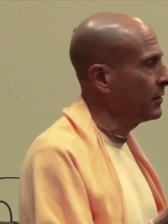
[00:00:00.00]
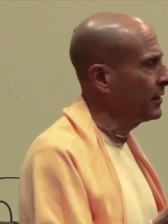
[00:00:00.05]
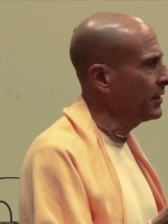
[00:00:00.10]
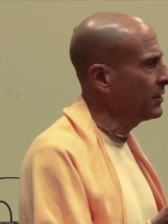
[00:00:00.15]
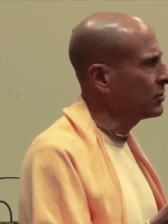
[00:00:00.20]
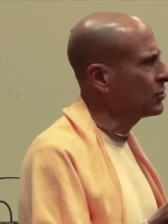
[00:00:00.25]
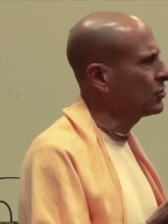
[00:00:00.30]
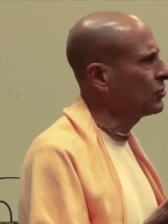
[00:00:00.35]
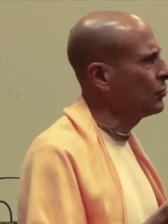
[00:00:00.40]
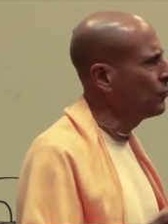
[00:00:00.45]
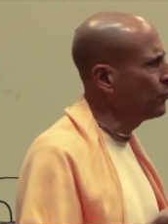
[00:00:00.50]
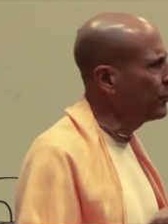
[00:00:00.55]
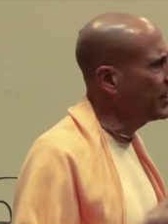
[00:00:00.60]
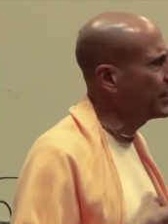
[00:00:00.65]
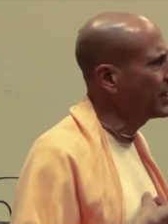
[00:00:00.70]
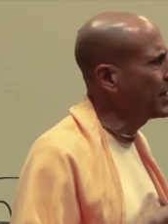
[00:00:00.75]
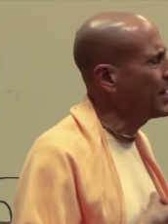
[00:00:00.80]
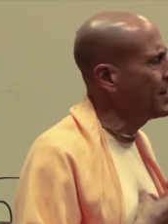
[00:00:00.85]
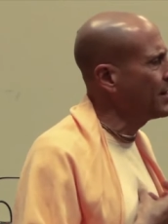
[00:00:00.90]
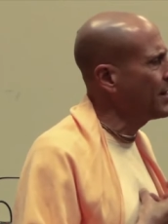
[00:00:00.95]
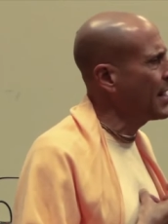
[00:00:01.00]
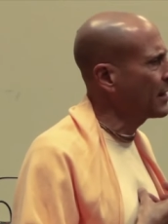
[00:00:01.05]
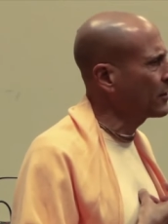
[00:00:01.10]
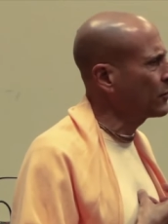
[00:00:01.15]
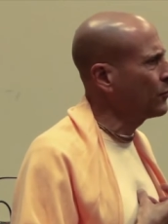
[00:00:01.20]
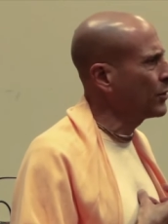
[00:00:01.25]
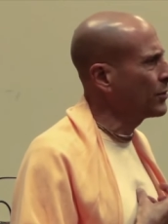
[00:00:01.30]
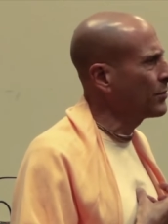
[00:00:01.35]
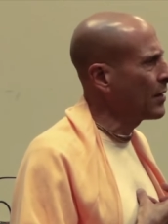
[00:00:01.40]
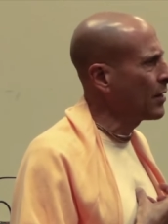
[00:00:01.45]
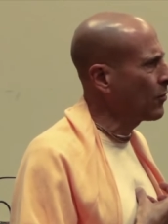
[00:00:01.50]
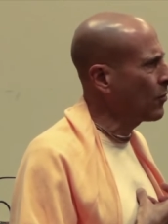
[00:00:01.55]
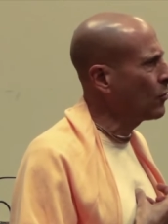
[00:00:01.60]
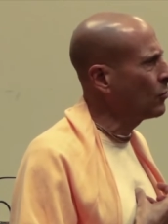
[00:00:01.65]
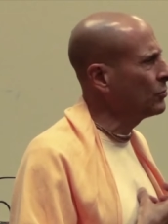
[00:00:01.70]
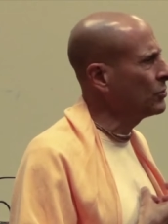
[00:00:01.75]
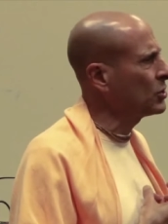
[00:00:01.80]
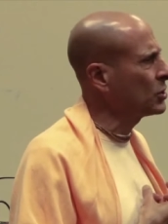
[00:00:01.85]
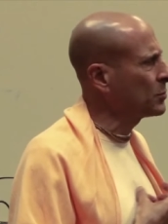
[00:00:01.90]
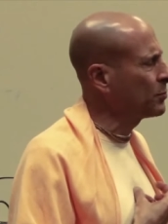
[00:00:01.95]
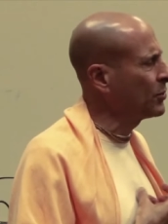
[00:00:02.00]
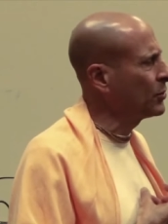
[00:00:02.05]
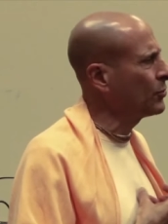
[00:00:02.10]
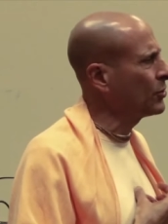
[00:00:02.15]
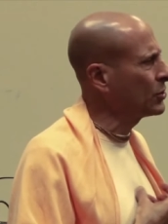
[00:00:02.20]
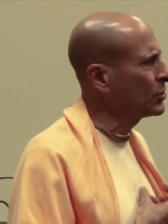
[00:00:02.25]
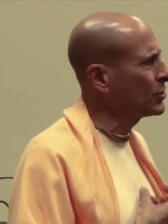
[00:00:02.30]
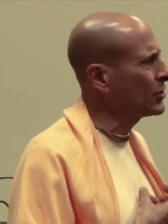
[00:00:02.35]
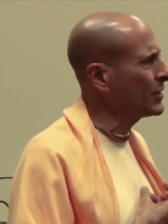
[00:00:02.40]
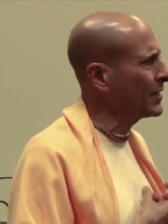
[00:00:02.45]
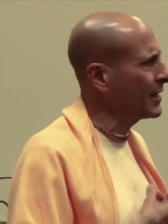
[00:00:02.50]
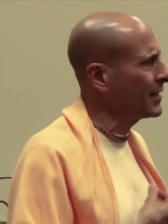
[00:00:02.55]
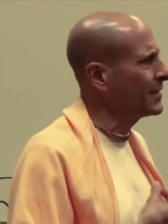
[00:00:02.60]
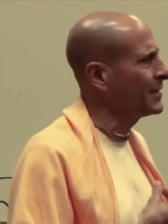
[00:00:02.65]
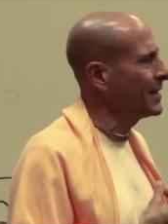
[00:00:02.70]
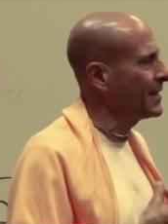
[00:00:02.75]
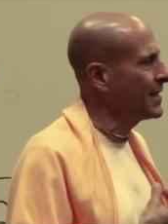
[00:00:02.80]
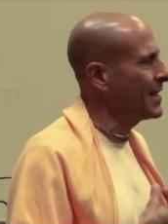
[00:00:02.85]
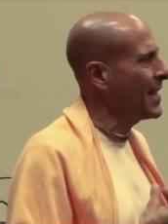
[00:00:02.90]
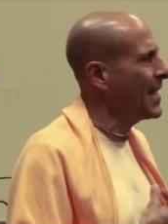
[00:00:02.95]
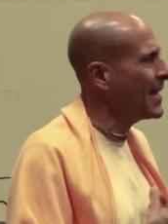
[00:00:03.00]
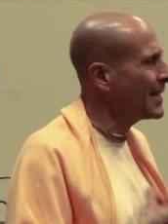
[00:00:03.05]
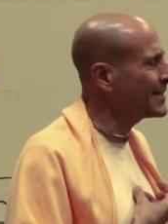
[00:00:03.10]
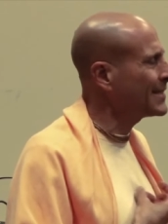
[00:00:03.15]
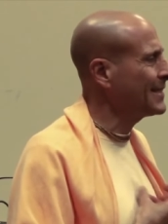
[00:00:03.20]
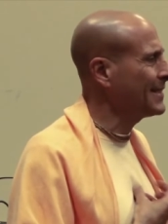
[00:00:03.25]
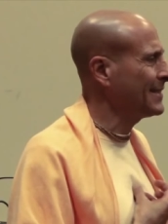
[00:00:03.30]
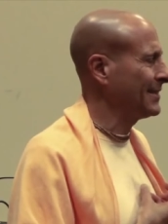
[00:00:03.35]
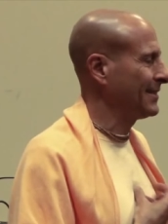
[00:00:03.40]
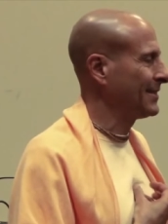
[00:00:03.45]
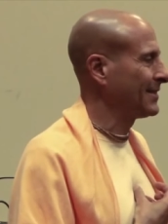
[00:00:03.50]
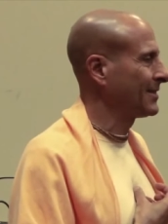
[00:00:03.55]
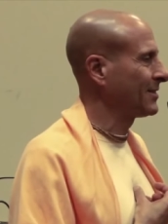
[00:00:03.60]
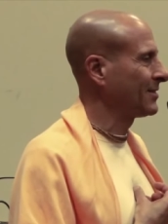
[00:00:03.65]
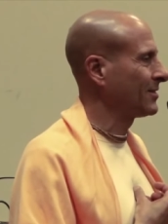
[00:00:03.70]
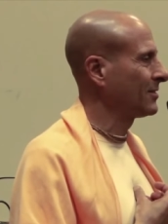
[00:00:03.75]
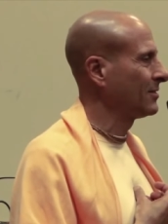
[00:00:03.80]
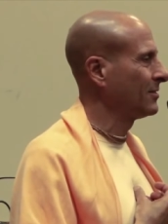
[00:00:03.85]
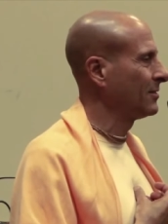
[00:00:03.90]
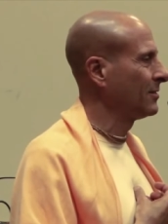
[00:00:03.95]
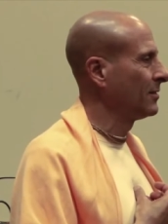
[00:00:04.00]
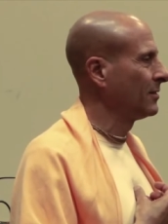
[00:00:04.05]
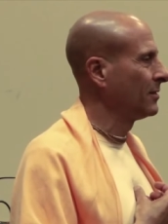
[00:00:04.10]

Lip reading: is to reconnect with our own spiritual essence,